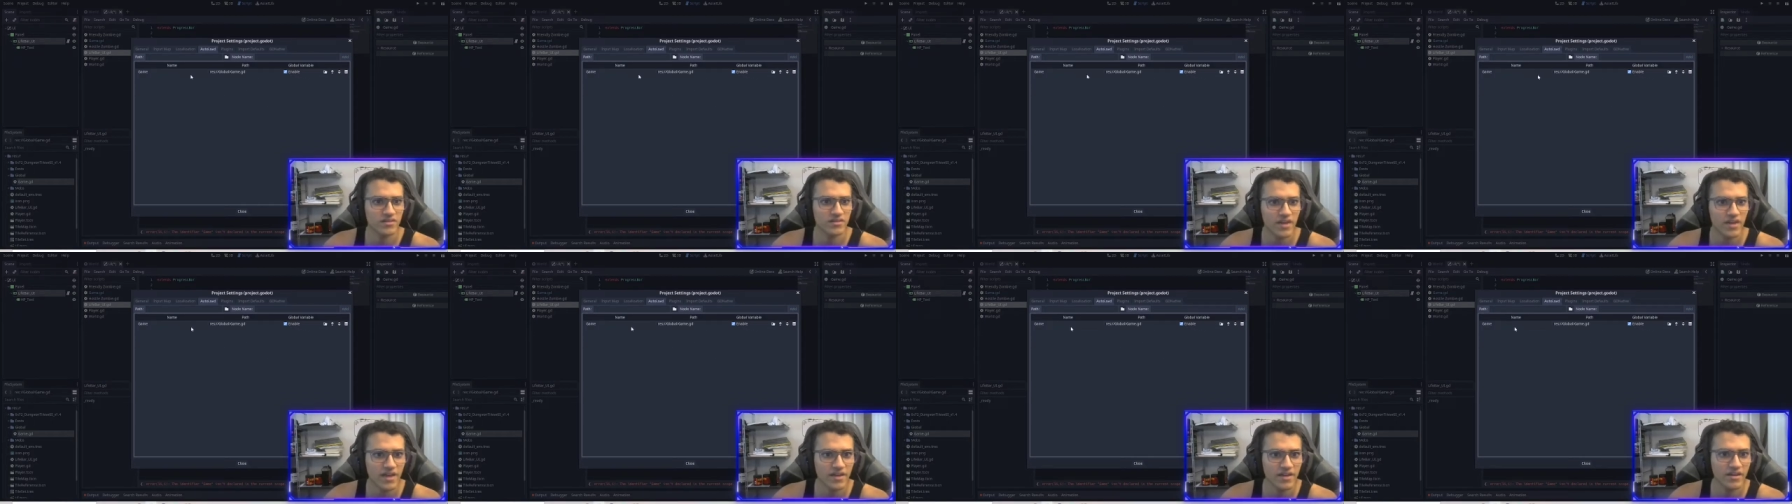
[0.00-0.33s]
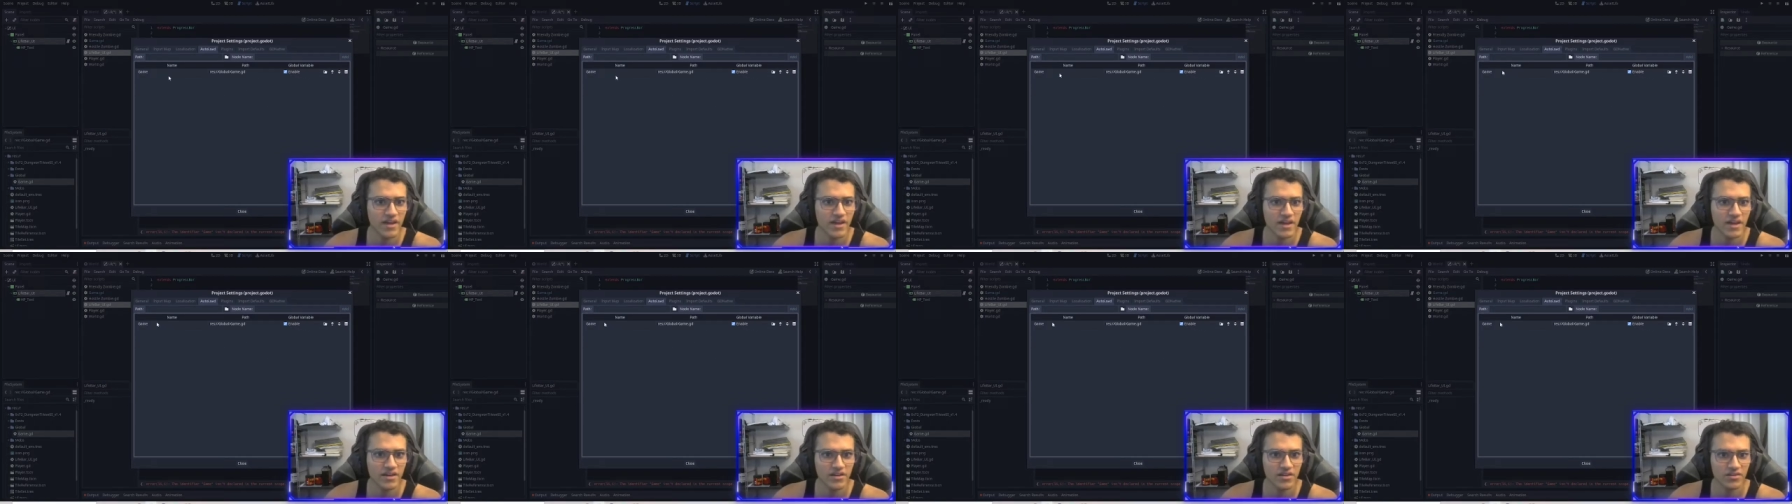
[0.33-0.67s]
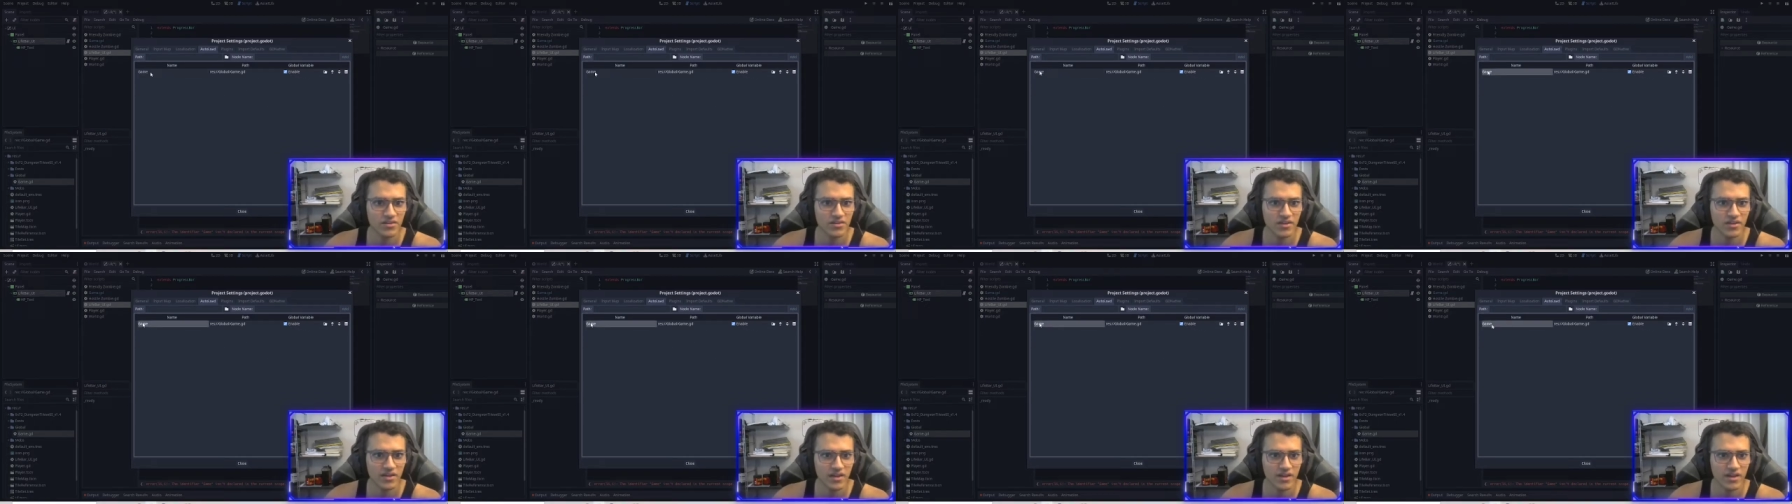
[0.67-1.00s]
take
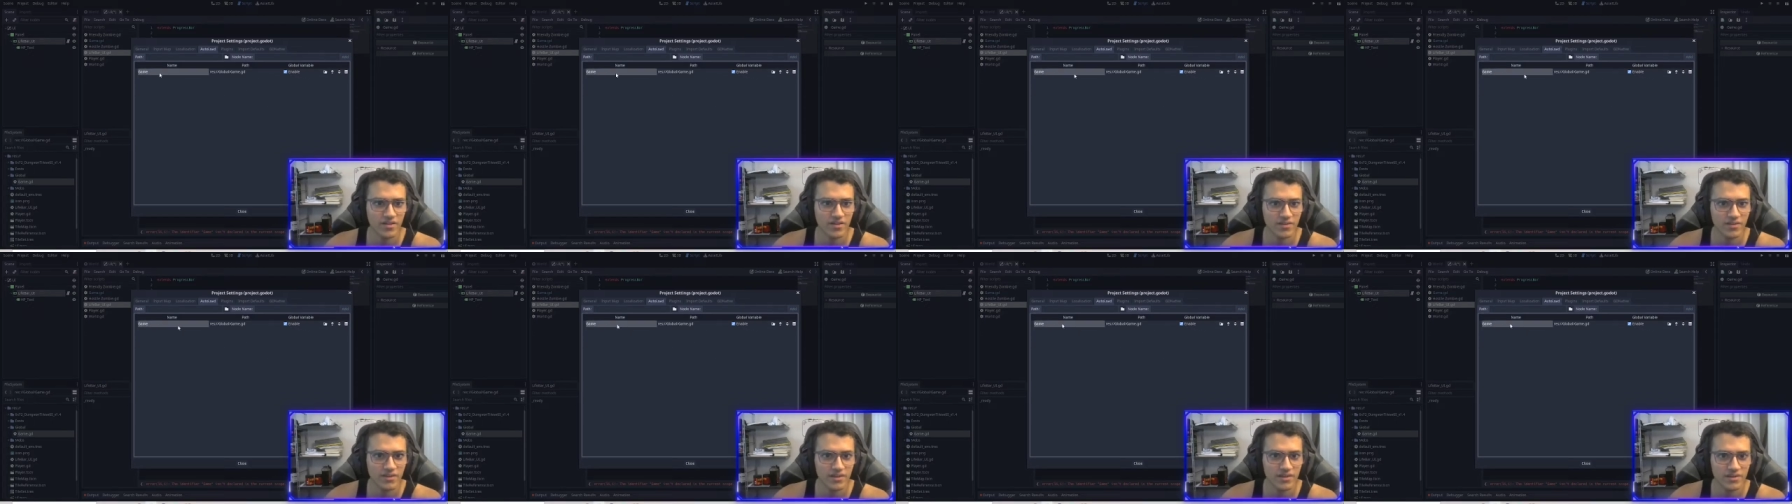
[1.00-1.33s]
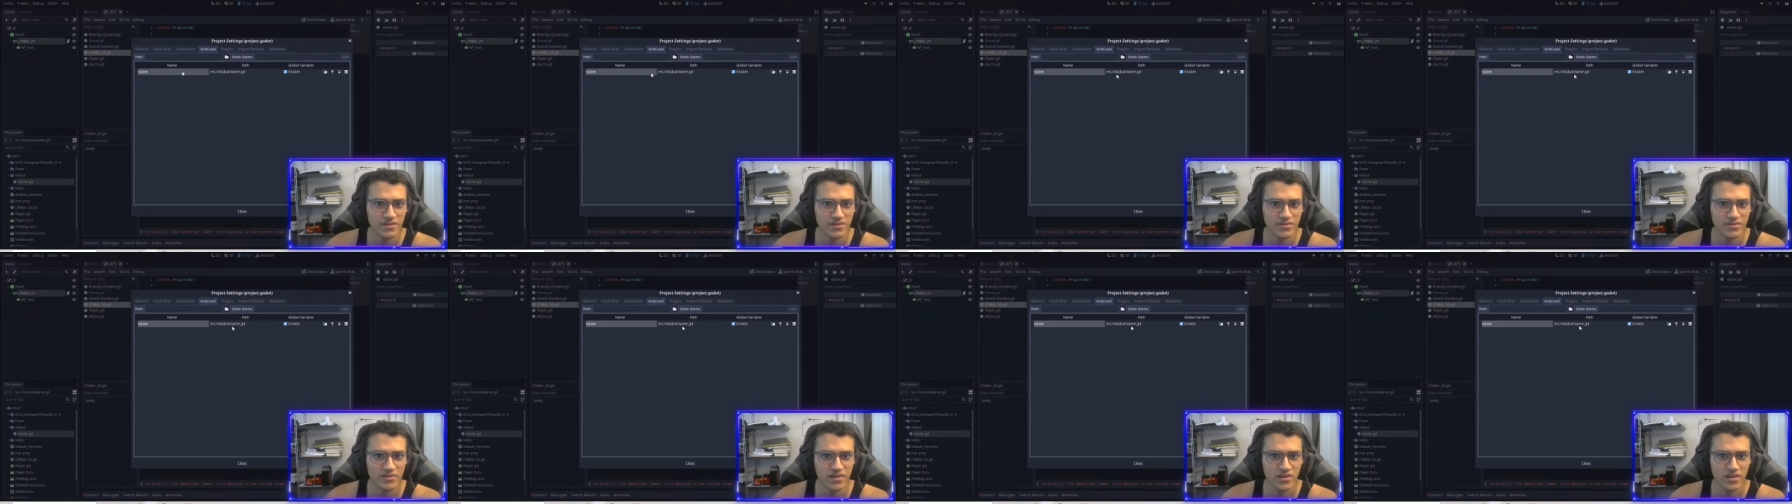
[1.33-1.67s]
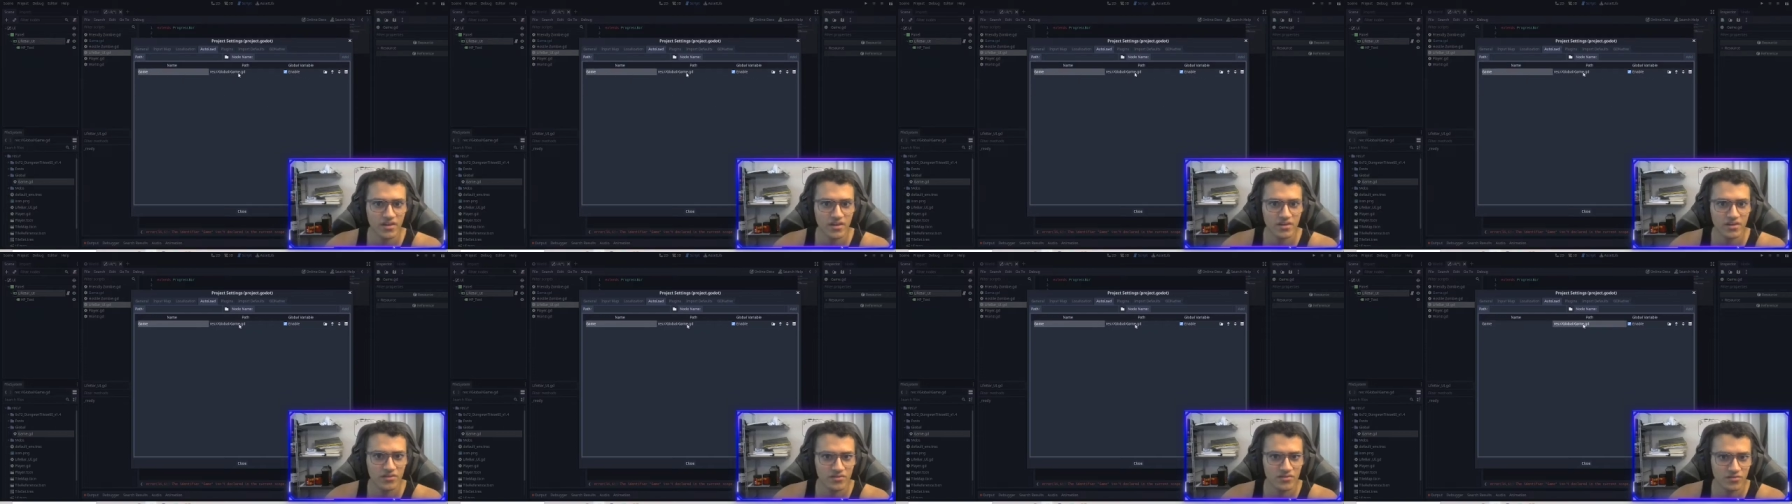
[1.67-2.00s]
anything in this
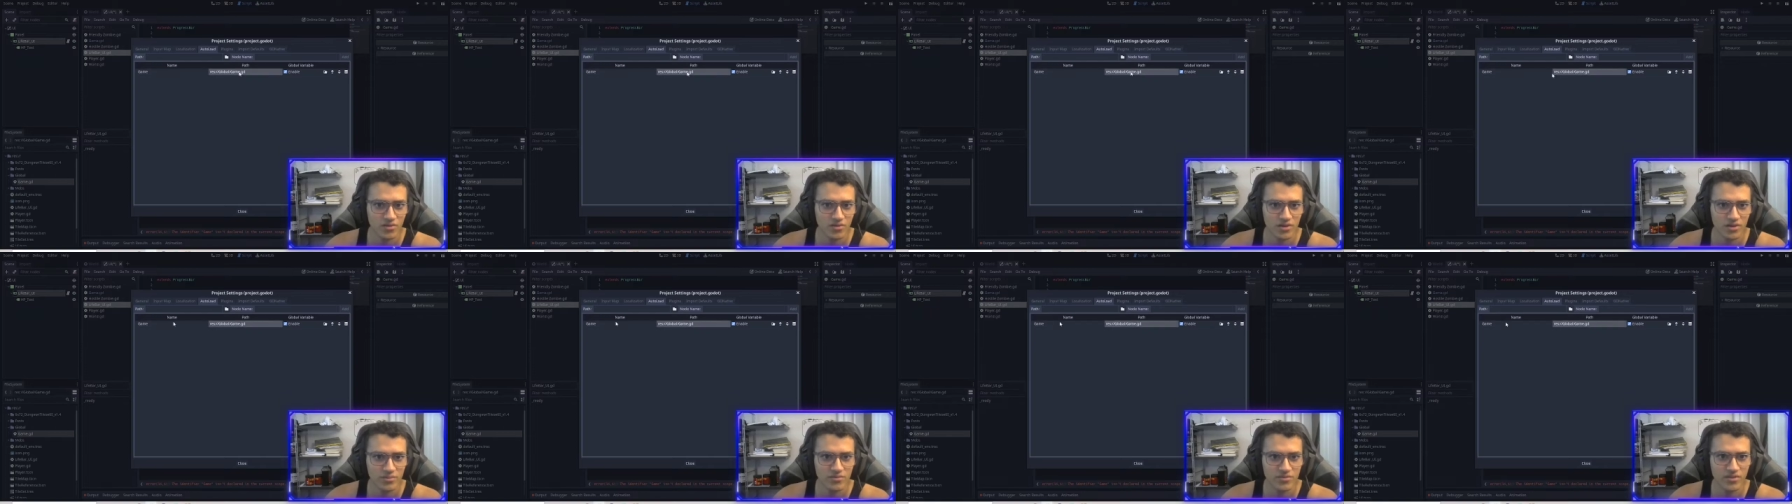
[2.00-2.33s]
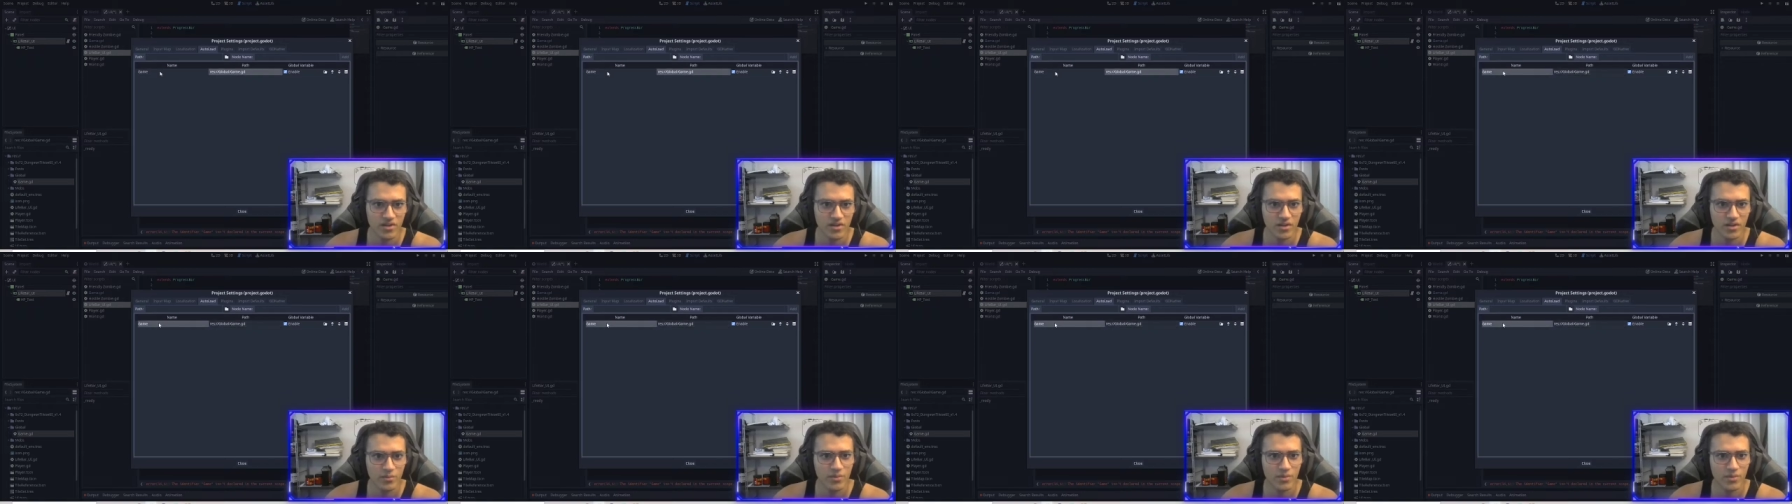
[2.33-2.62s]
script